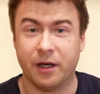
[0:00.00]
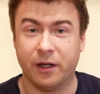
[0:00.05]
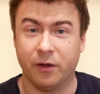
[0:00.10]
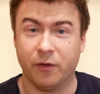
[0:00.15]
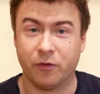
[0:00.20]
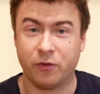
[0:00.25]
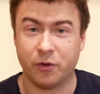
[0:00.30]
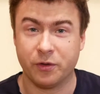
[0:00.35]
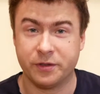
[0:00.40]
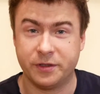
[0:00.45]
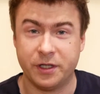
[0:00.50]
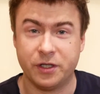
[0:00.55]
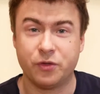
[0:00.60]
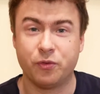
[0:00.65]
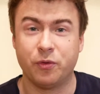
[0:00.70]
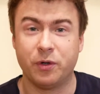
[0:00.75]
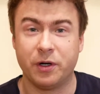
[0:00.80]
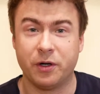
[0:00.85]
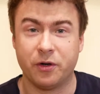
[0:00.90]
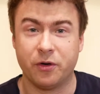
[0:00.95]
And of course,
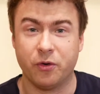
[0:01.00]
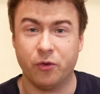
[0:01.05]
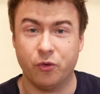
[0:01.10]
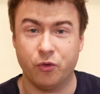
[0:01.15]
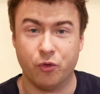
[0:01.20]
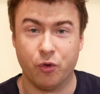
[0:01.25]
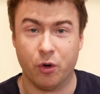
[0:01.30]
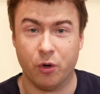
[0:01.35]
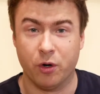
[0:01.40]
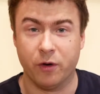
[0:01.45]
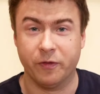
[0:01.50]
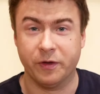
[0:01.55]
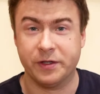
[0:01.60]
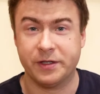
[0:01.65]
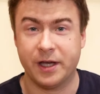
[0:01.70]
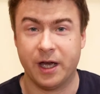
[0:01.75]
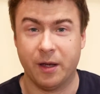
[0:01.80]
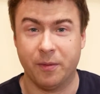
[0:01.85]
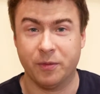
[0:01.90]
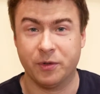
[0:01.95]
this will grow over
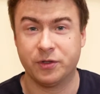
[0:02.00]
time.